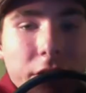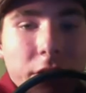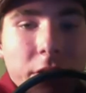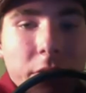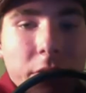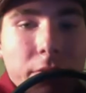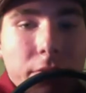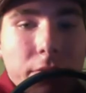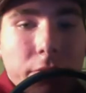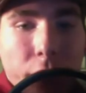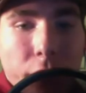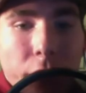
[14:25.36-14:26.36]
to be
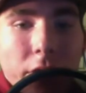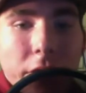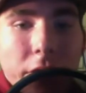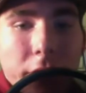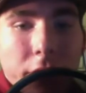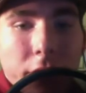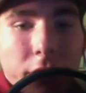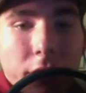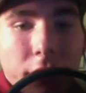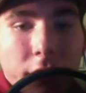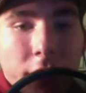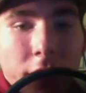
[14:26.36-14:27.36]
really good,
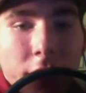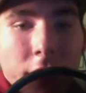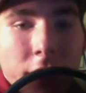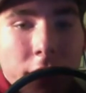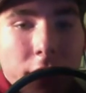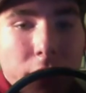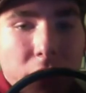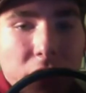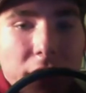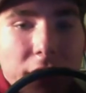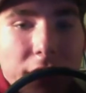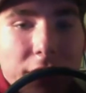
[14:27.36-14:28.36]
which
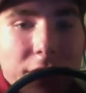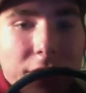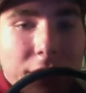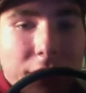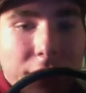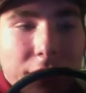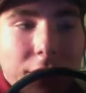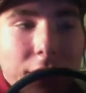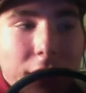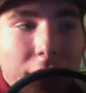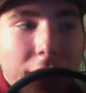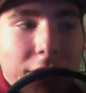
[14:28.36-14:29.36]
is
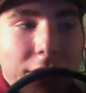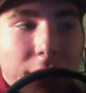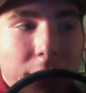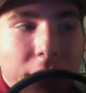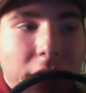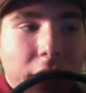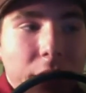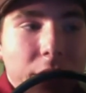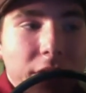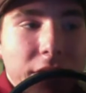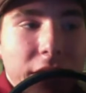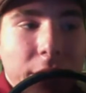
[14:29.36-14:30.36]
not something I would
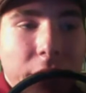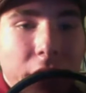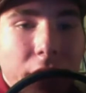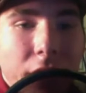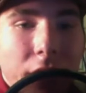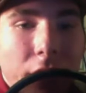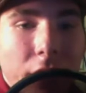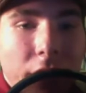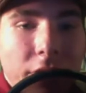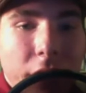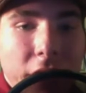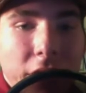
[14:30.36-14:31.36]
say about a lot of
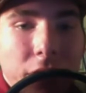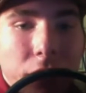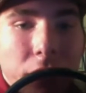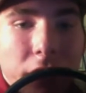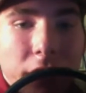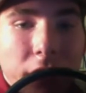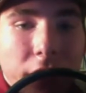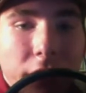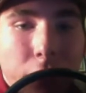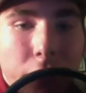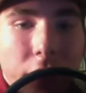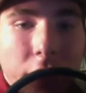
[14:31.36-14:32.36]
my stories that I've
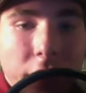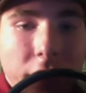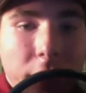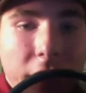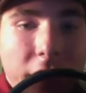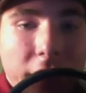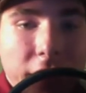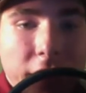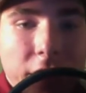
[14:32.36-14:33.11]
worked on in the past.